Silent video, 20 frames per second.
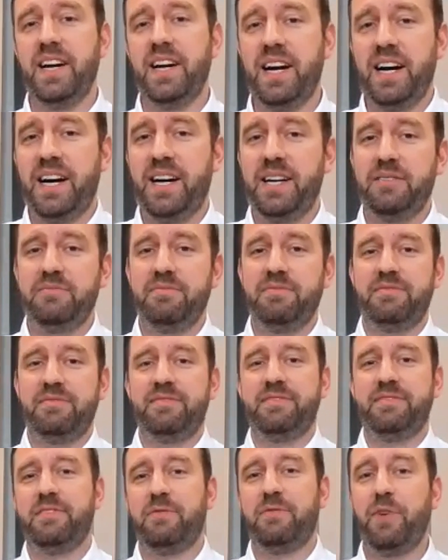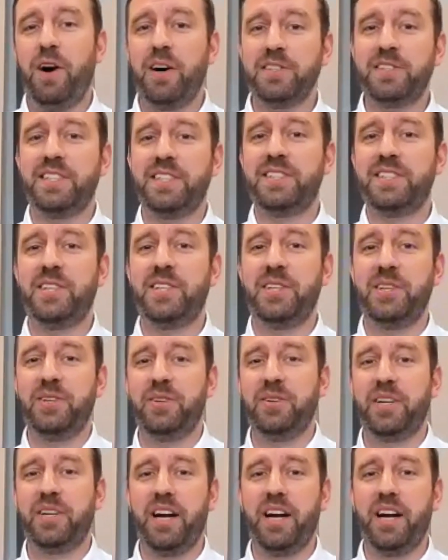uh, falls into